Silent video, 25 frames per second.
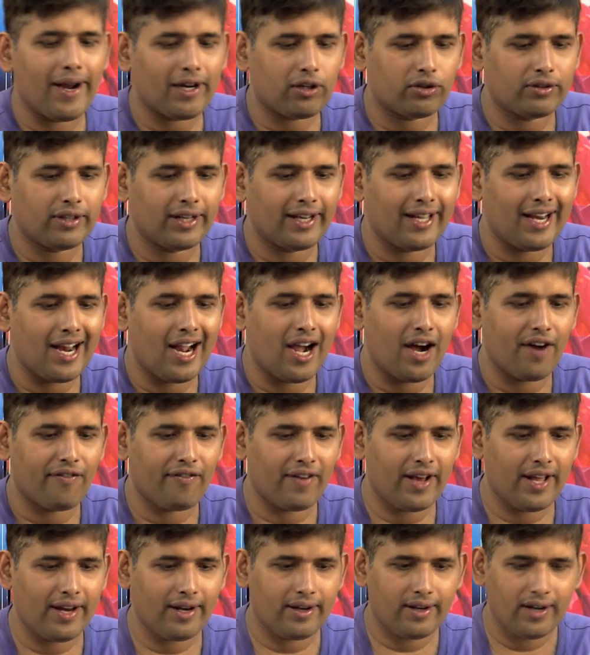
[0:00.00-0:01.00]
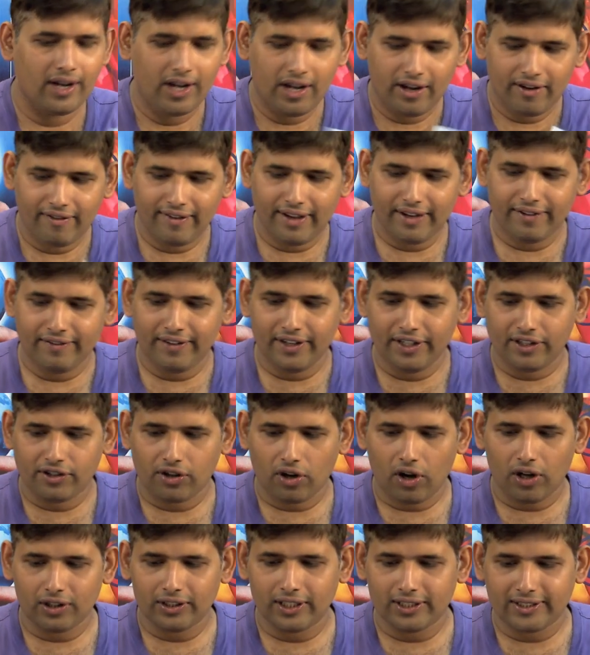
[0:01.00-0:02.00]
back to the graph and when we
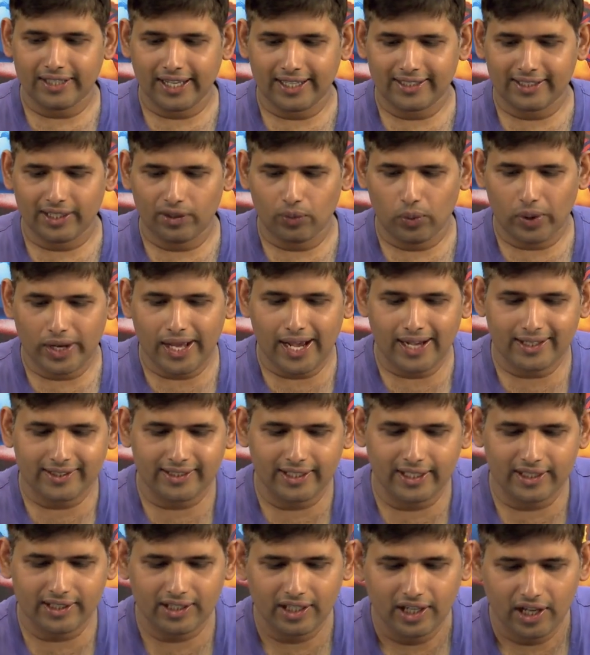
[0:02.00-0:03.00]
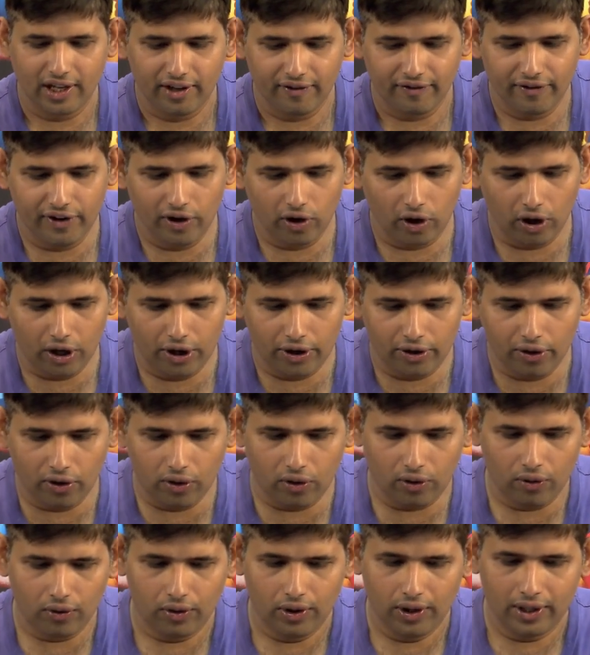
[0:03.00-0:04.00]
draw this x and y axis, we all
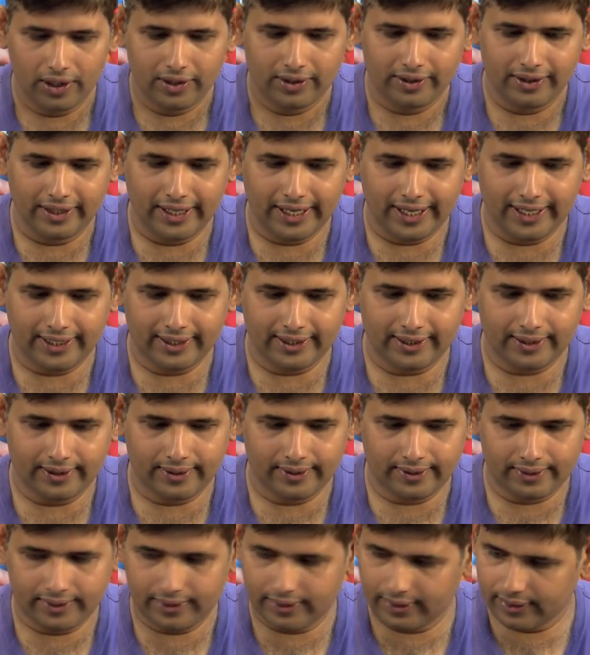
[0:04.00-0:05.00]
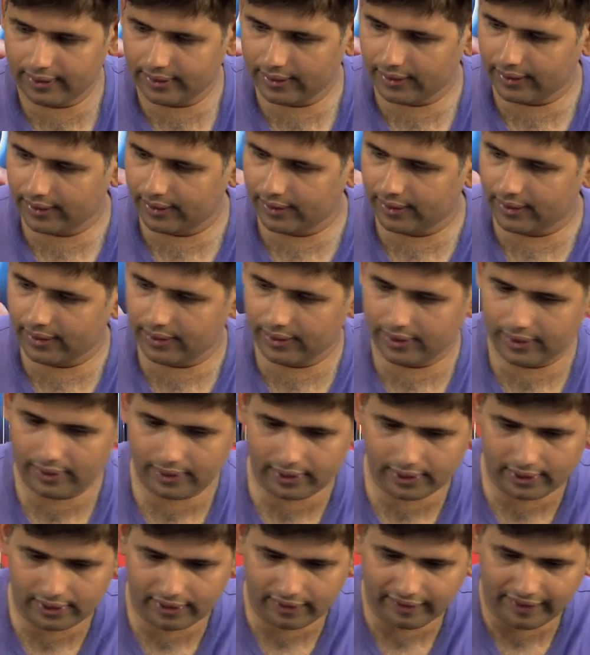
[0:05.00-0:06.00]
know that
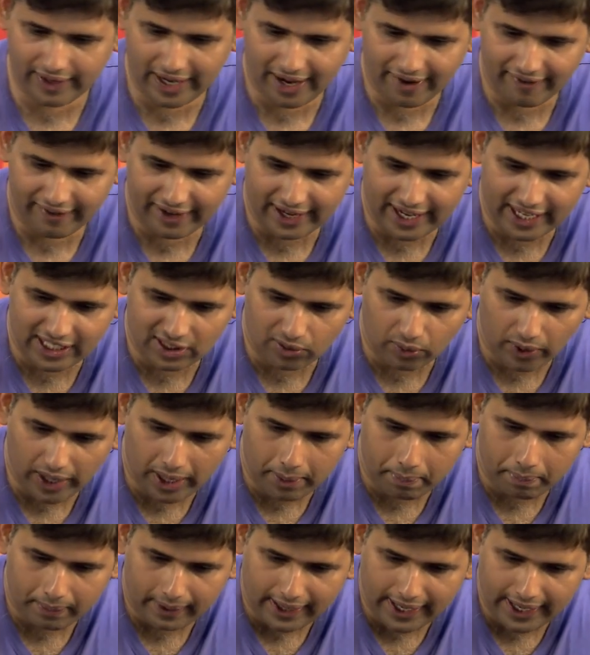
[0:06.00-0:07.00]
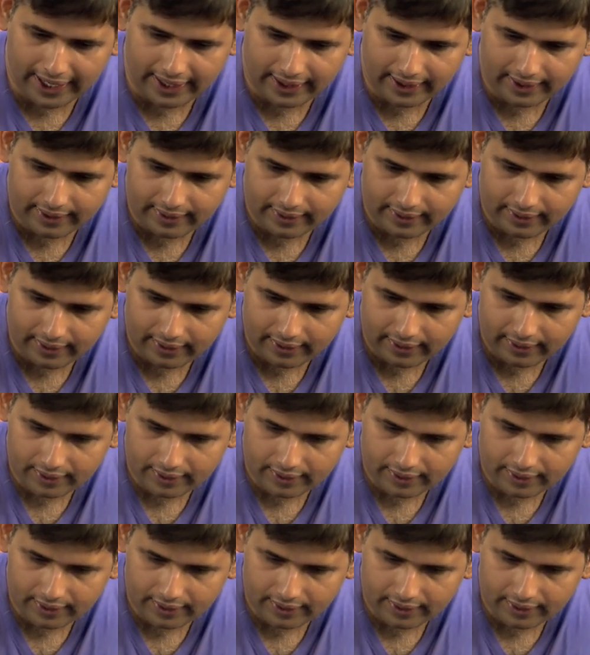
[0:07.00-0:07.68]
we have an xy plane.